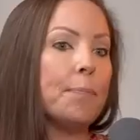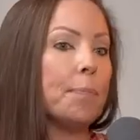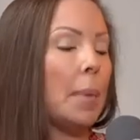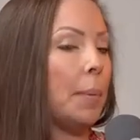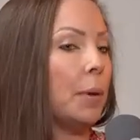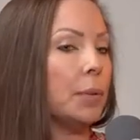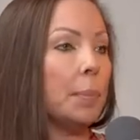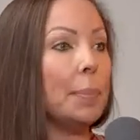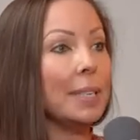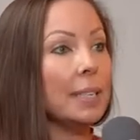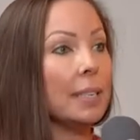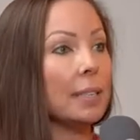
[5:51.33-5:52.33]
Maybe it was a
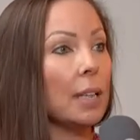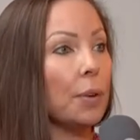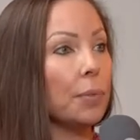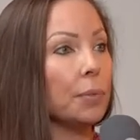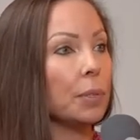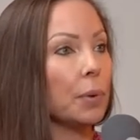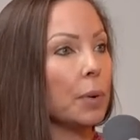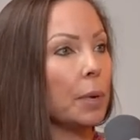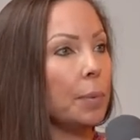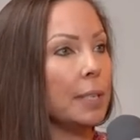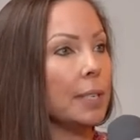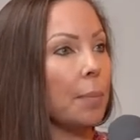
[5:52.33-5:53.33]
business loan. So it could
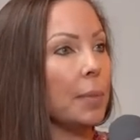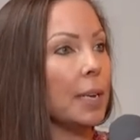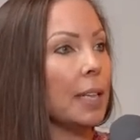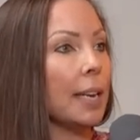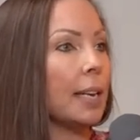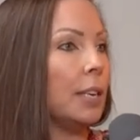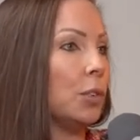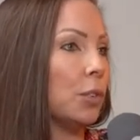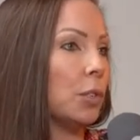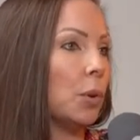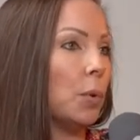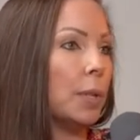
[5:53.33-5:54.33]
be something like an
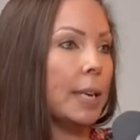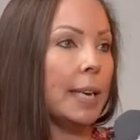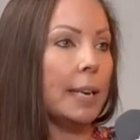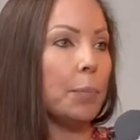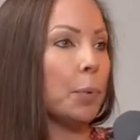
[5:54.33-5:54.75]
interest only,